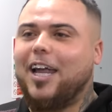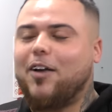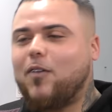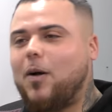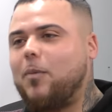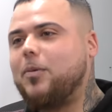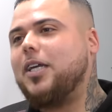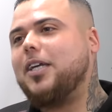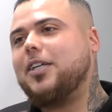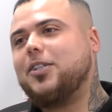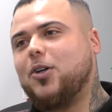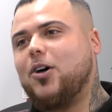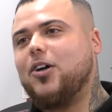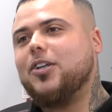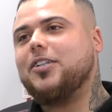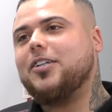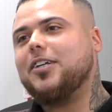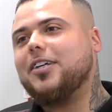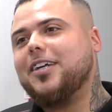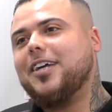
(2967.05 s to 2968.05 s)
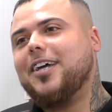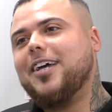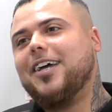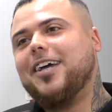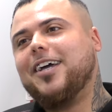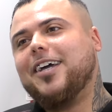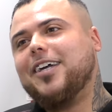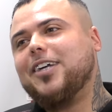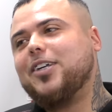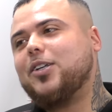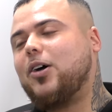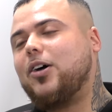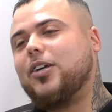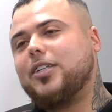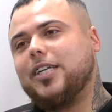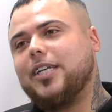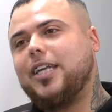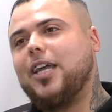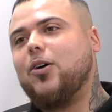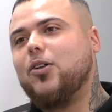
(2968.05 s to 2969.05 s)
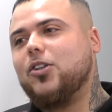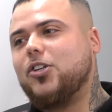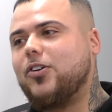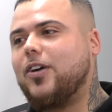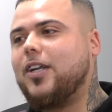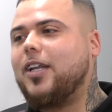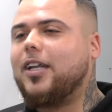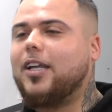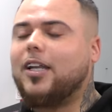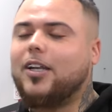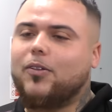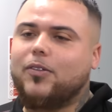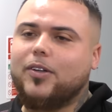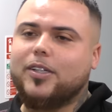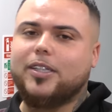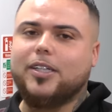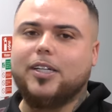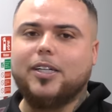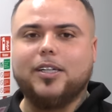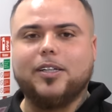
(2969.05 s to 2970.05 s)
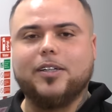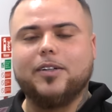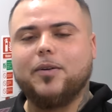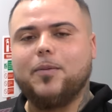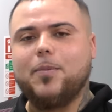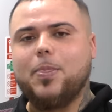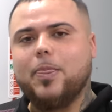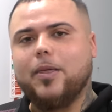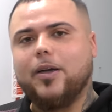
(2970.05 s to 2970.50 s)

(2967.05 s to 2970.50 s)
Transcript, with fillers: It rubs it, it starts to starts to get onto your head, and then obviously